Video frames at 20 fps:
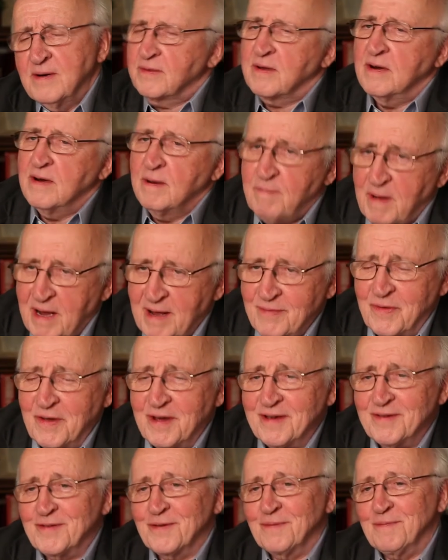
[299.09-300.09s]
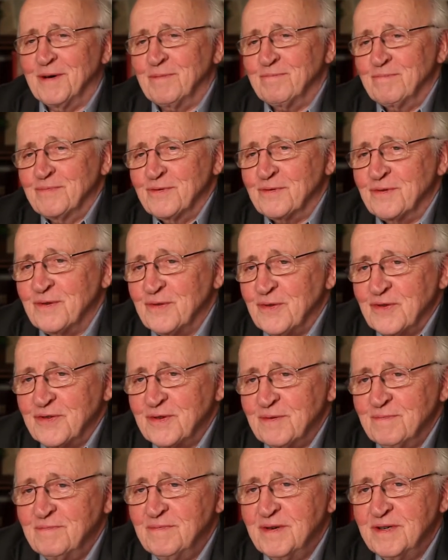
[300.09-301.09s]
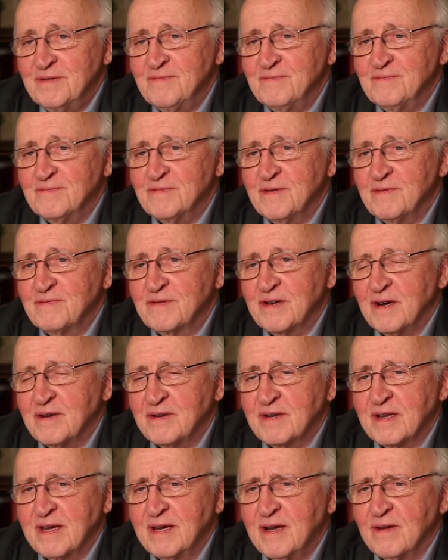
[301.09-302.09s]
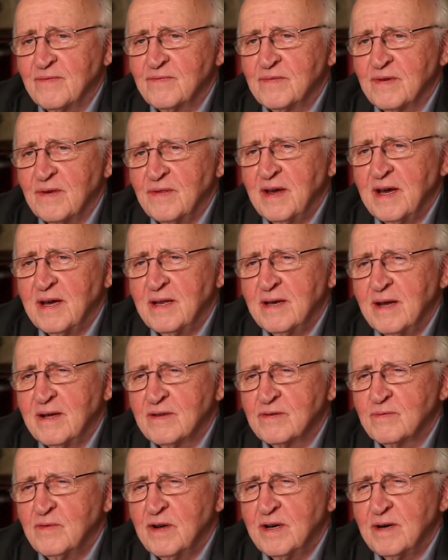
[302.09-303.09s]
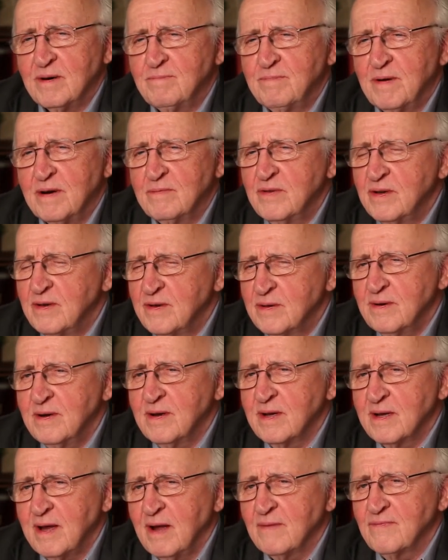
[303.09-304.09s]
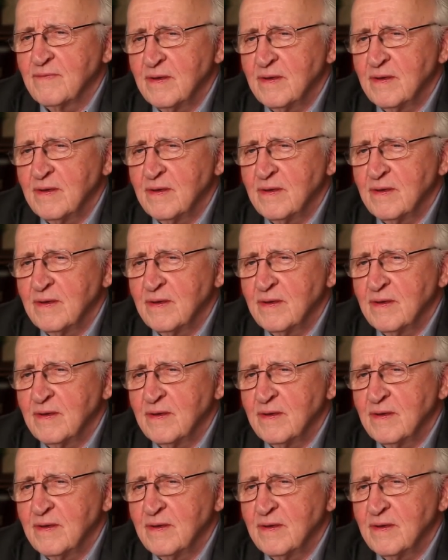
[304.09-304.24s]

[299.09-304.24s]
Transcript: there are bad things about pluralism, and we've got to get to that as well. But we shouldn't get to